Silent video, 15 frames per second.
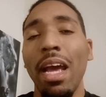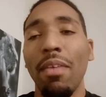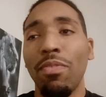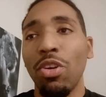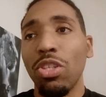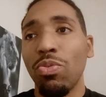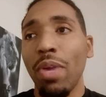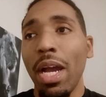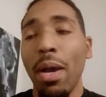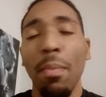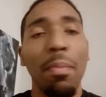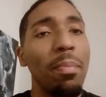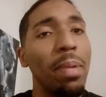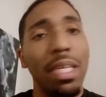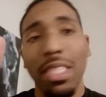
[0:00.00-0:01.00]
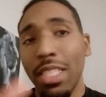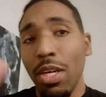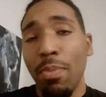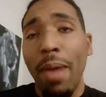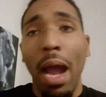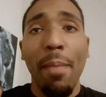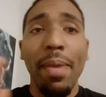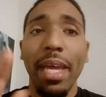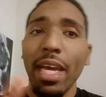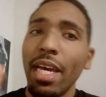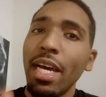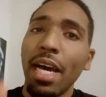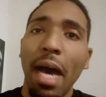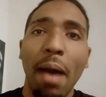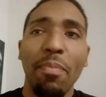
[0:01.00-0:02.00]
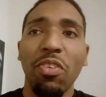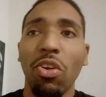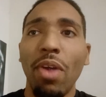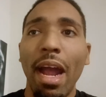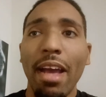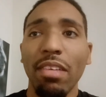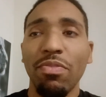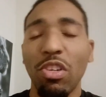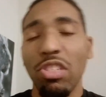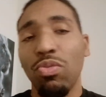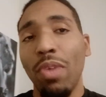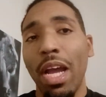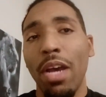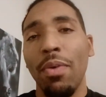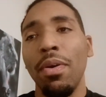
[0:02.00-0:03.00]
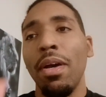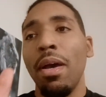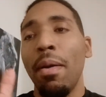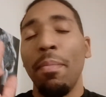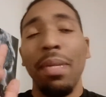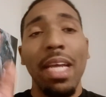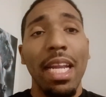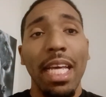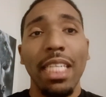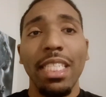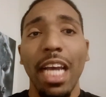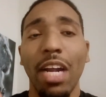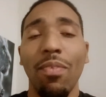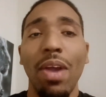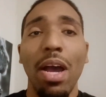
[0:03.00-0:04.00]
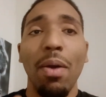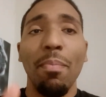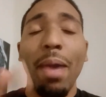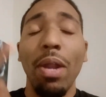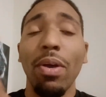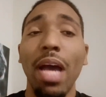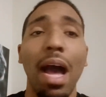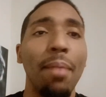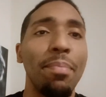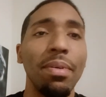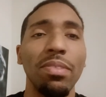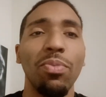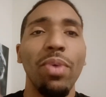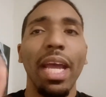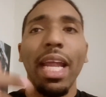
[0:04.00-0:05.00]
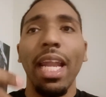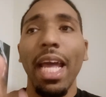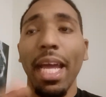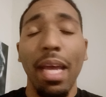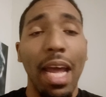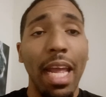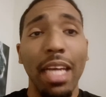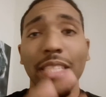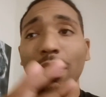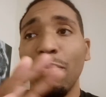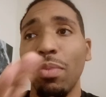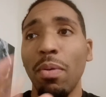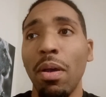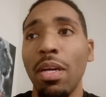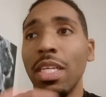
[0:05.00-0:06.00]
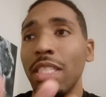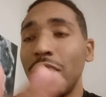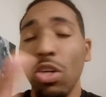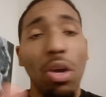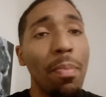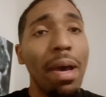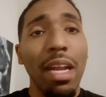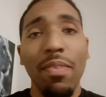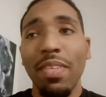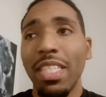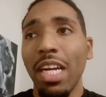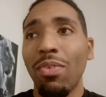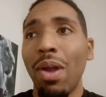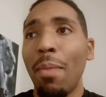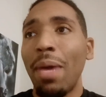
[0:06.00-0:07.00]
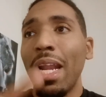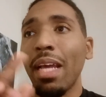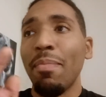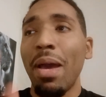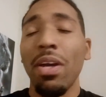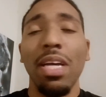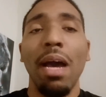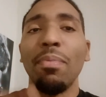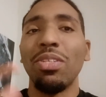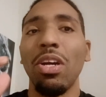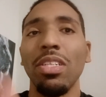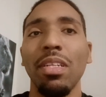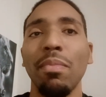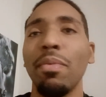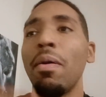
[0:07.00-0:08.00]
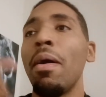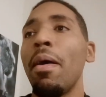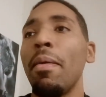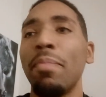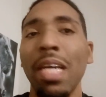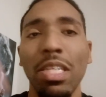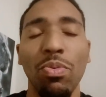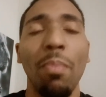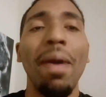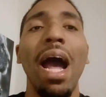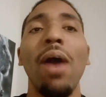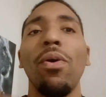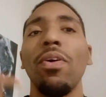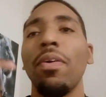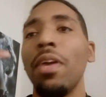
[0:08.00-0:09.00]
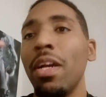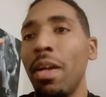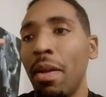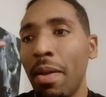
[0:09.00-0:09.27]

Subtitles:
that first round. But still probably be up for grabs first round. But then I think second round, Manel Kape puts him way late. I think still competitive in the second round, but I think Manel Kape starts to touch him with power,